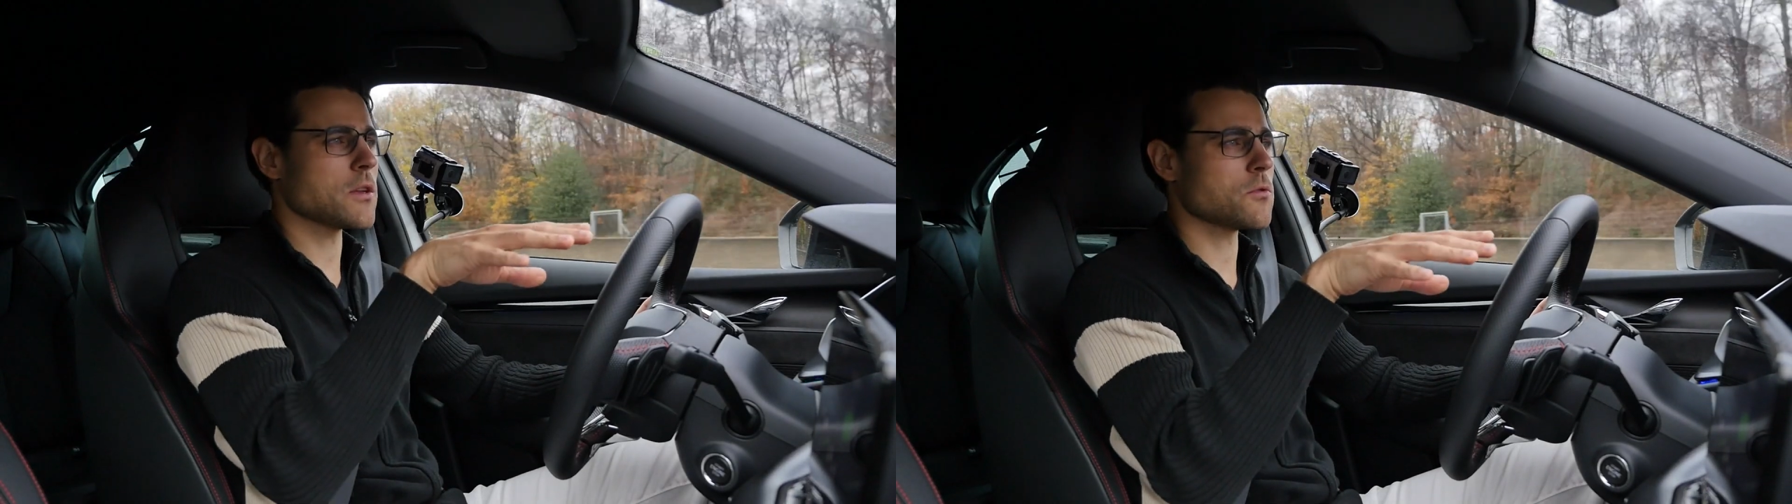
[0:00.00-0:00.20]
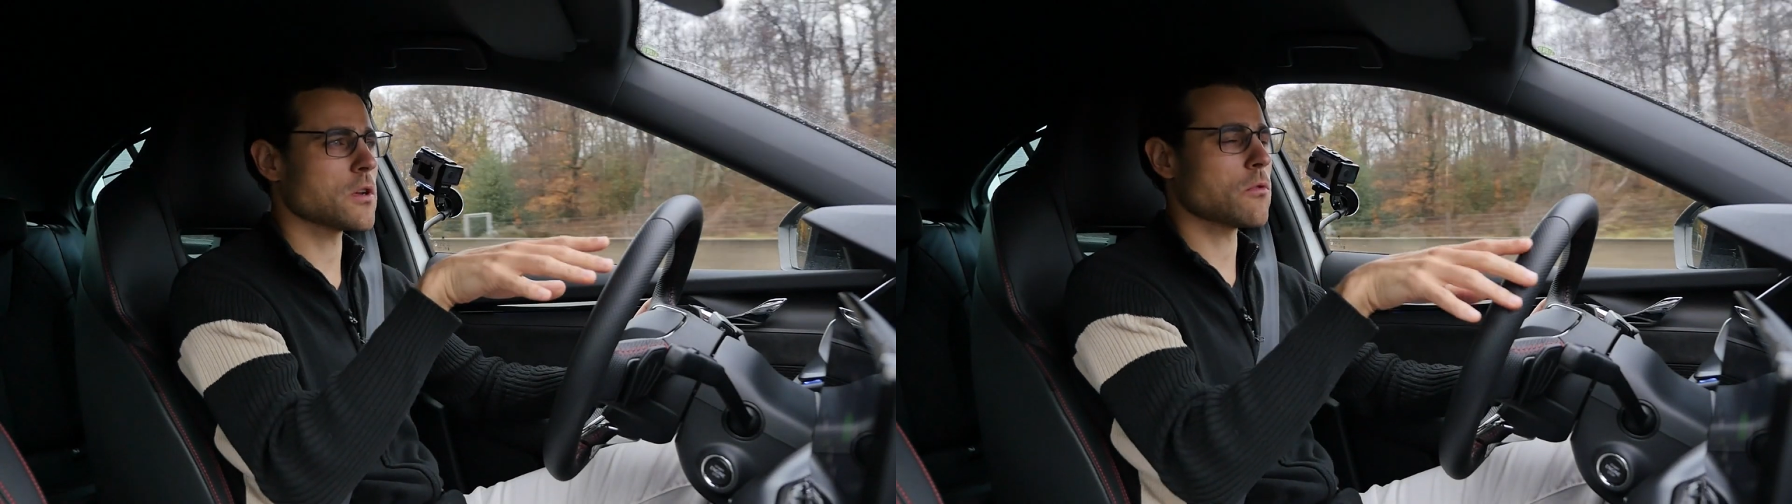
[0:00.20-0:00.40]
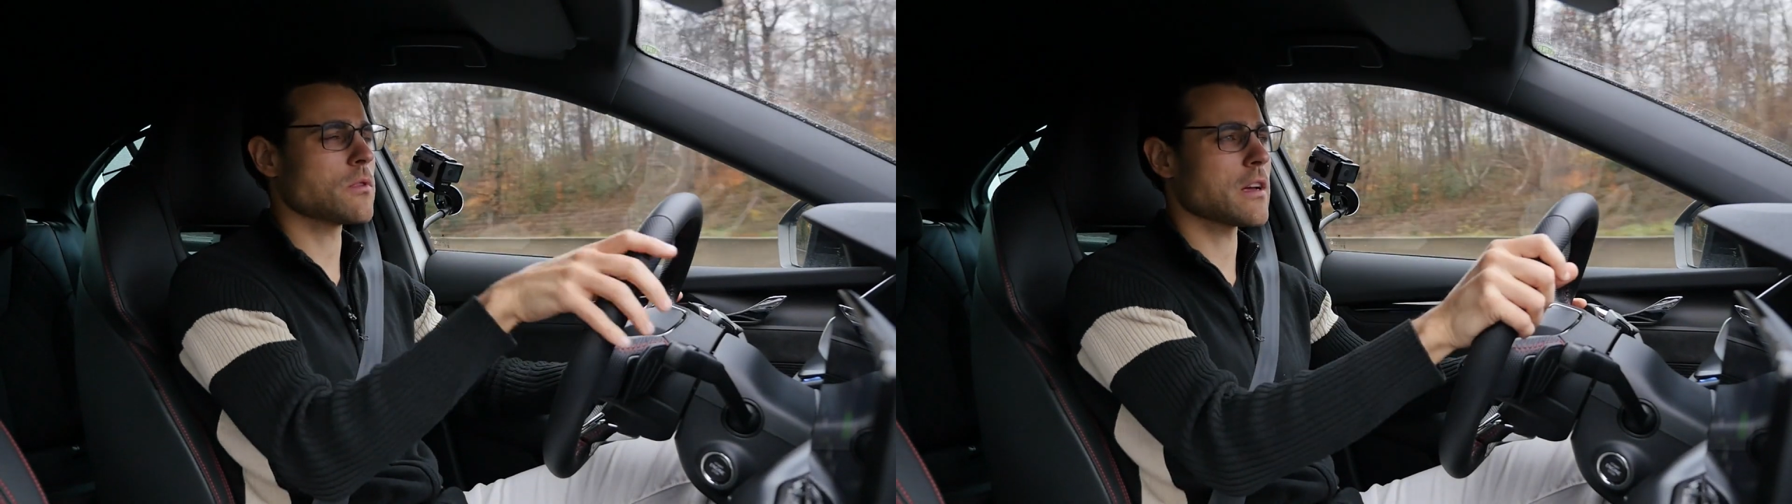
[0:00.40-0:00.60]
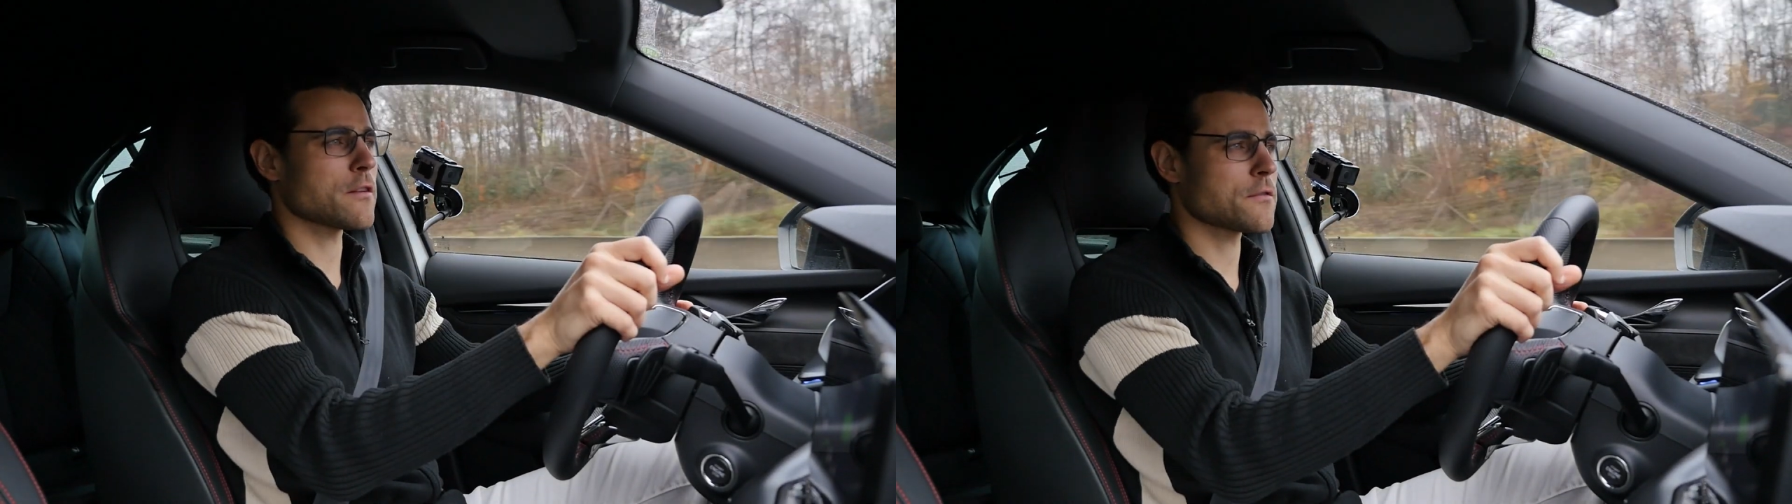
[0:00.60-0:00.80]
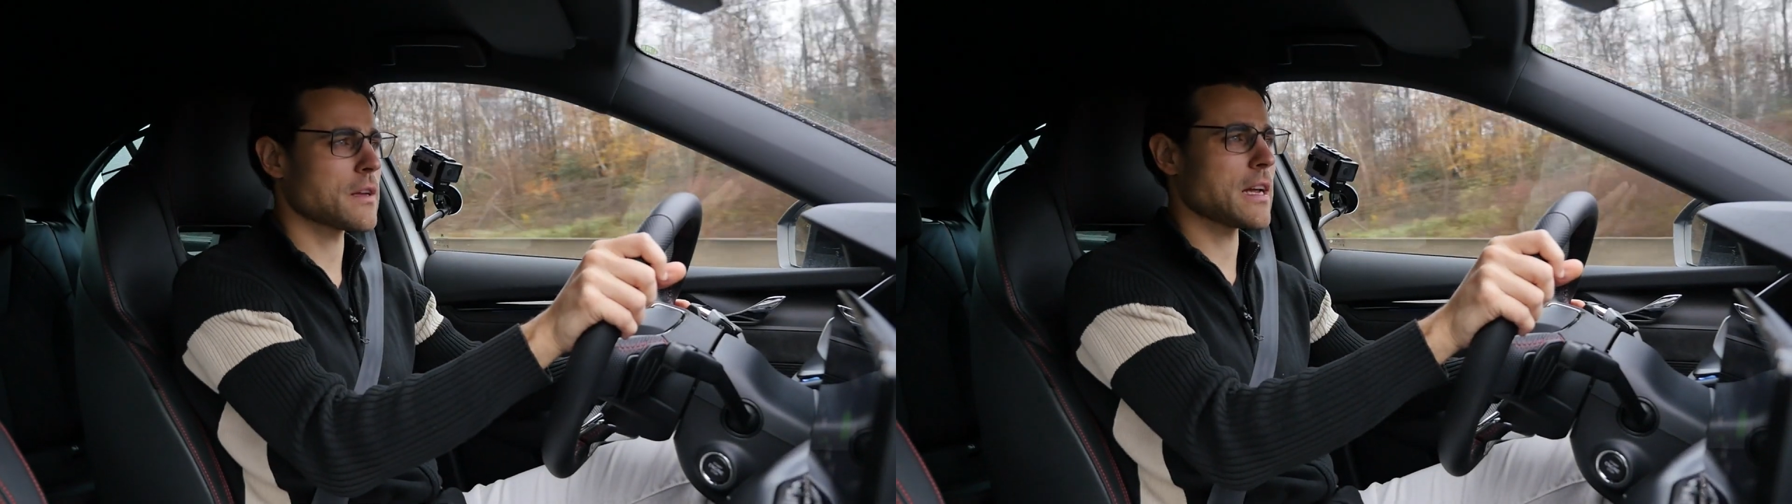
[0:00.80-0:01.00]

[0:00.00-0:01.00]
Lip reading: you don't have